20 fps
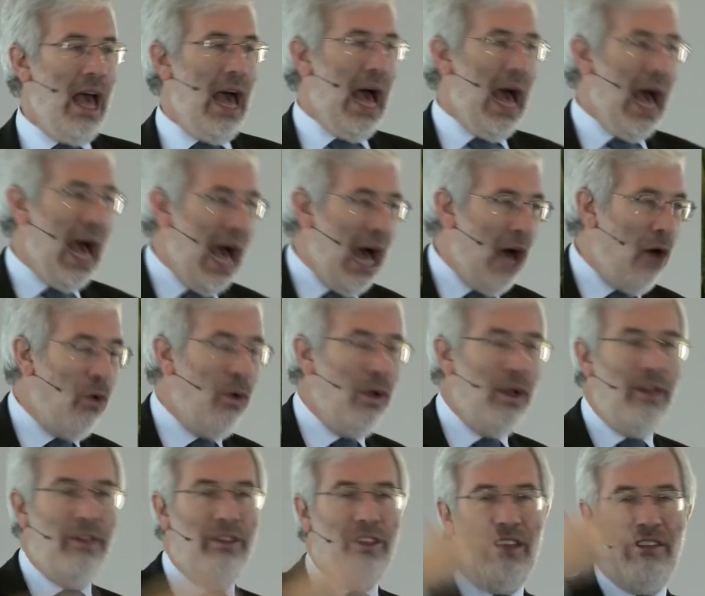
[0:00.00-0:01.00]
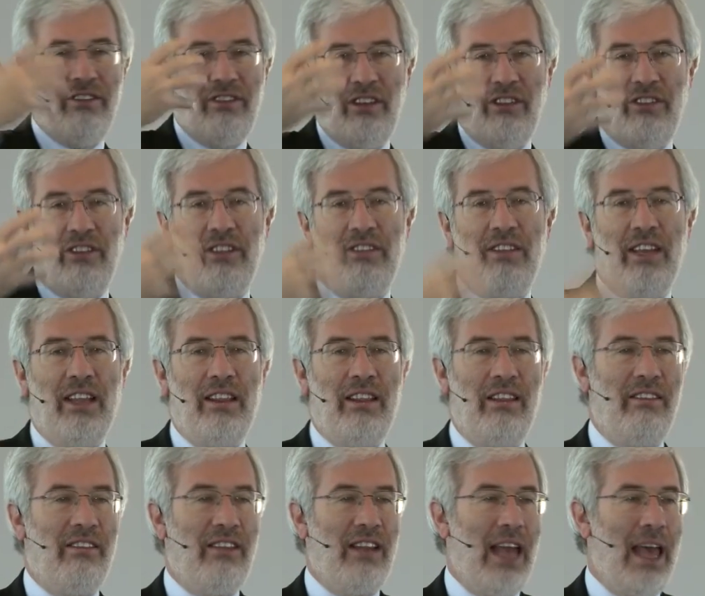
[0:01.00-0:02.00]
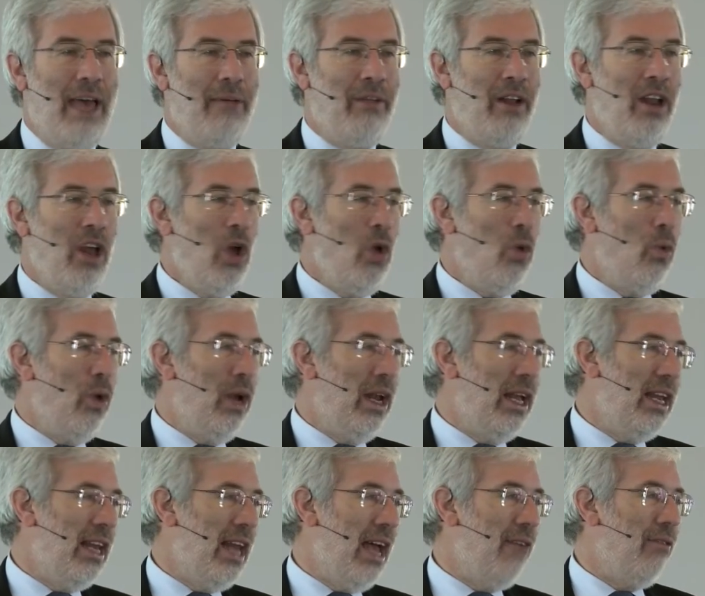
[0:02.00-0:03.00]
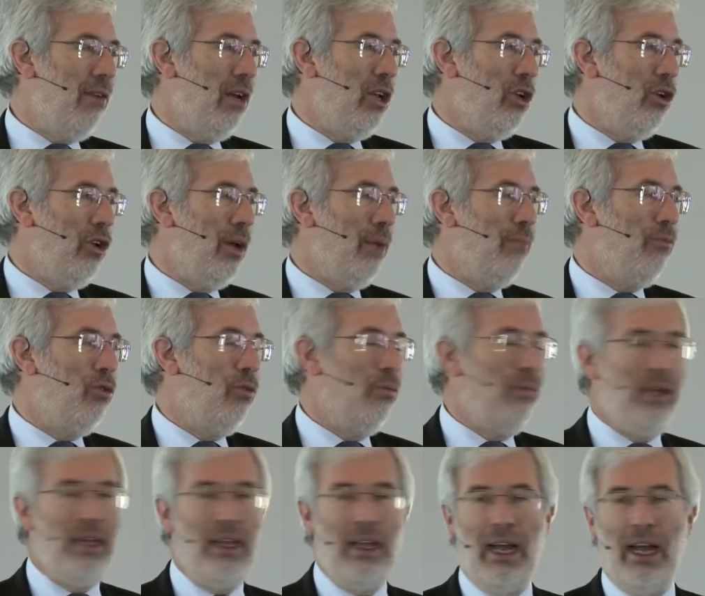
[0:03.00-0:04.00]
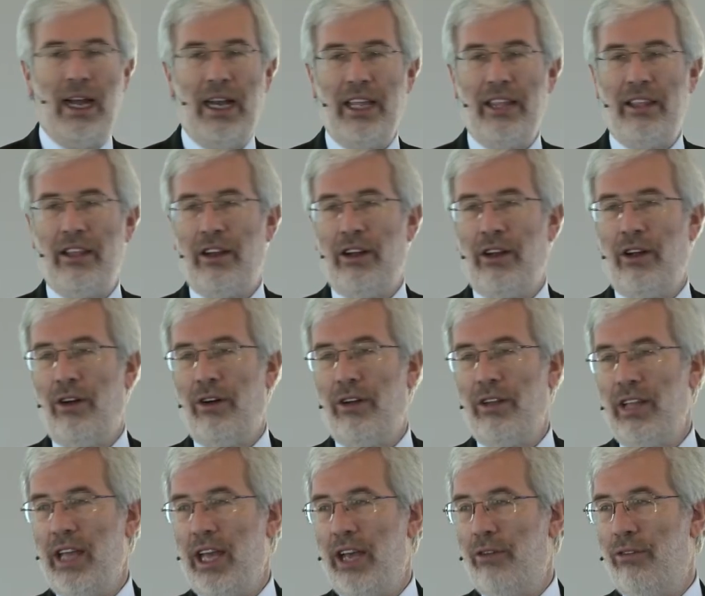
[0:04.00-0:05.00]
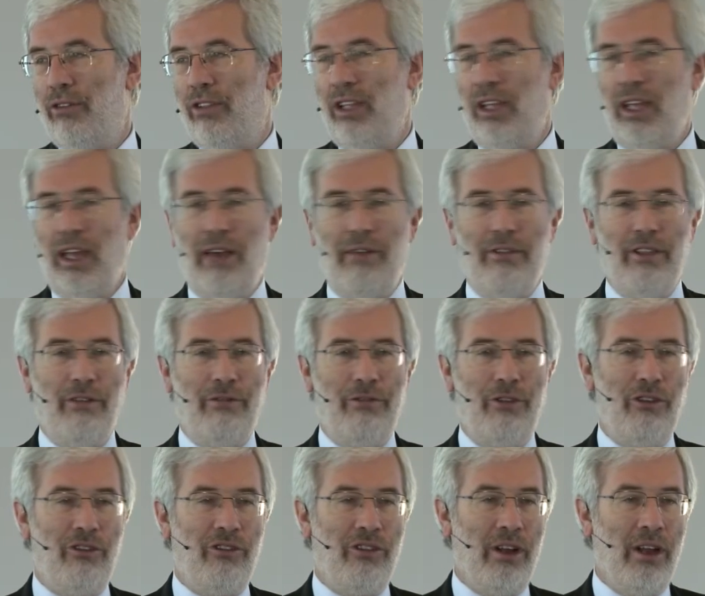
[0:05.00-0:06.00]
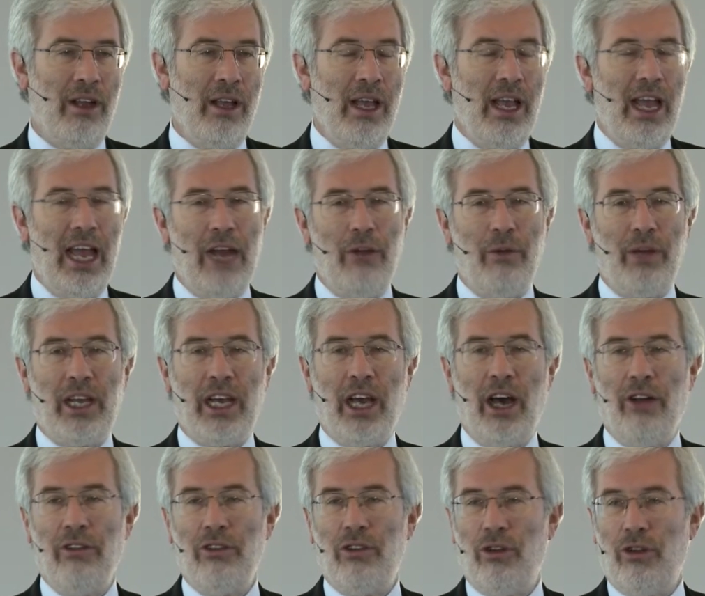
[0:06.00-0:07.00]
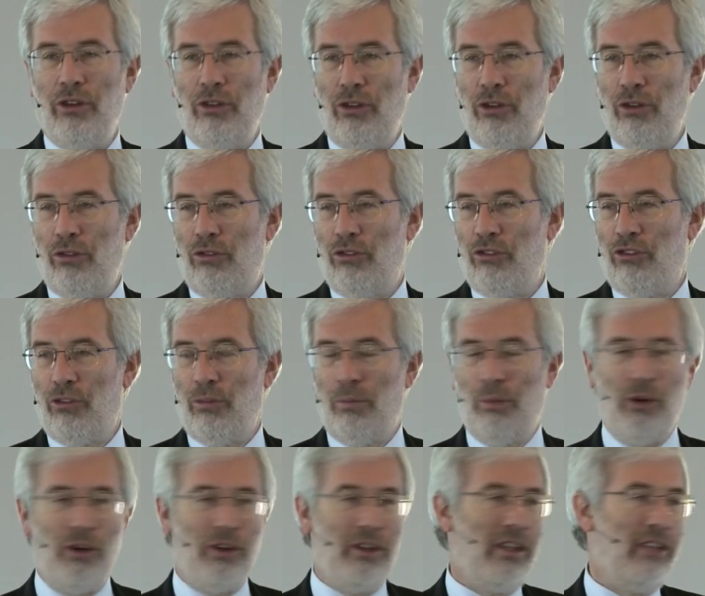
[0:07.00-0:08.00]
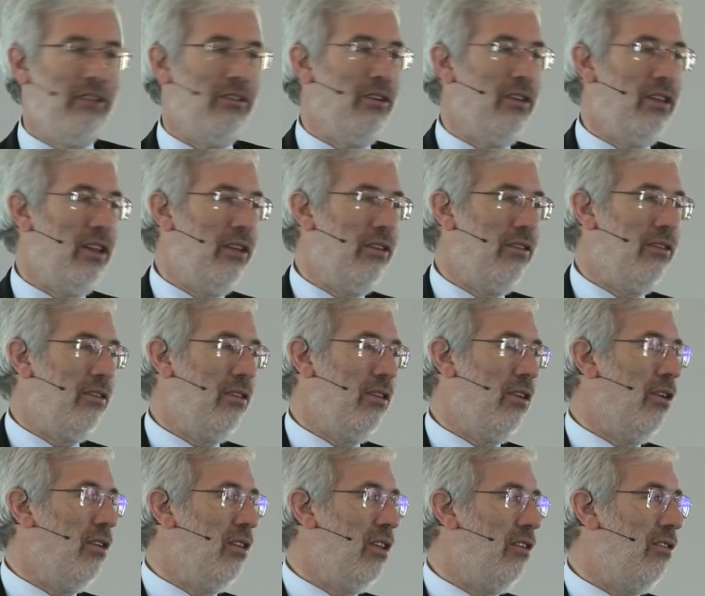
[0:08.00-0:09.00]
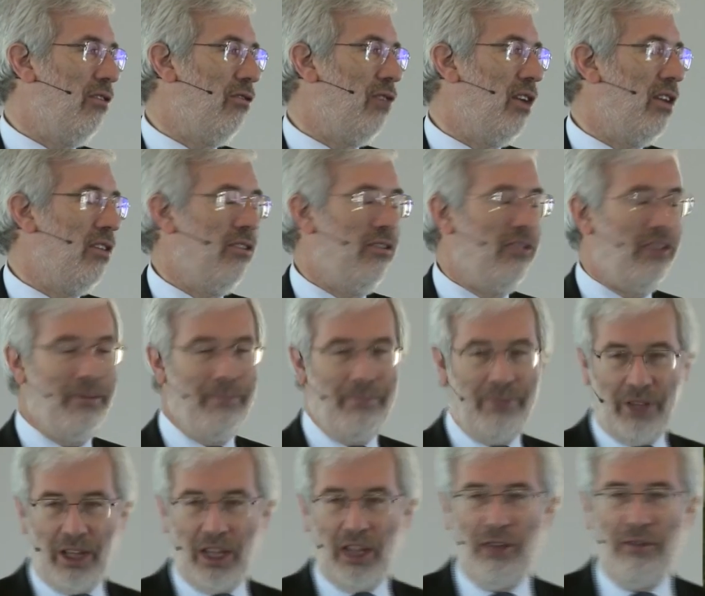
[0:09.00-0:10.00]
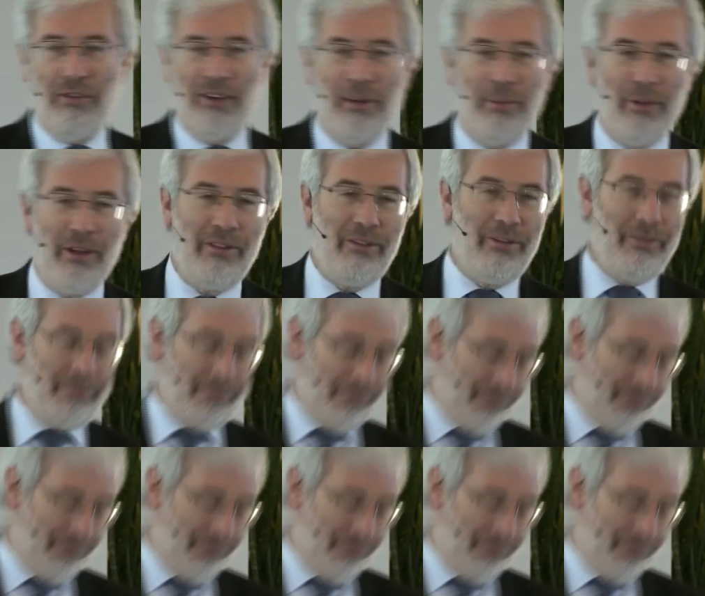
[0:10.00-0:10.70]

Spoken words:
how decisions at this level will enable Europe to be a leader on the IoT of the future. And we count on you to support us on this strategy. Thank you very much.